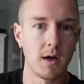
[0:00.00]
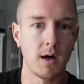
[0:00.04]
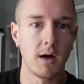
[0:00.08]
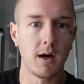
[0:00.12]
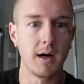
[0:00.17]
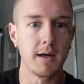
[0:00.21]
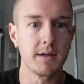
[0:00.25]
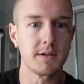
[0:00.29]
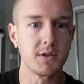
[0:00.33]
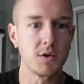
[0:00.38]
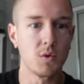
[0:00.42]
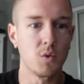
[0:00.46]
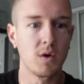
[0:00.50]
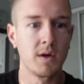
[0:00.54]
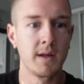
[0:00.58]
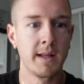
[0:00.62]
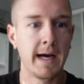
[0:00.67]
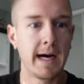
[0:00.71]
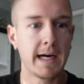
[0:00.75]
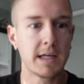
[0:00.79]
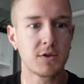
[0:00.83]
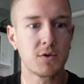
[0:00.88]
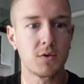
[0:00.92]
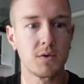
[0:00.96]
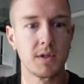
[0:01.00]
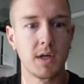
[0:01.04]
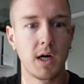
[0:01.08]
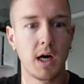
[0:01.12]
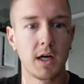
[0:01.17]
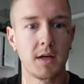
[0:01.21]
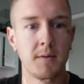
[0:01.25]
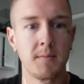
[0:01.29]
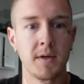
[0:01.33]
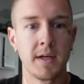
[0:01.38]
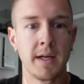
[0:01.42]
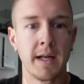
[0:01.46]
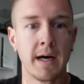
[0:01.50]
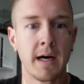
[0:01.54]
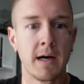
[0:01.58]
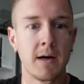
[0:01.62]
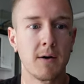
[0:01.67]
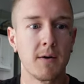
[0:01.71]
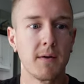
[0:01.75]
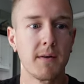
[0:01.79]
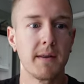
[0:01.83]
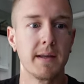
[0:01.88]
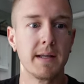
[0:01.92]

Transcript: All right, so we're in the actual document now.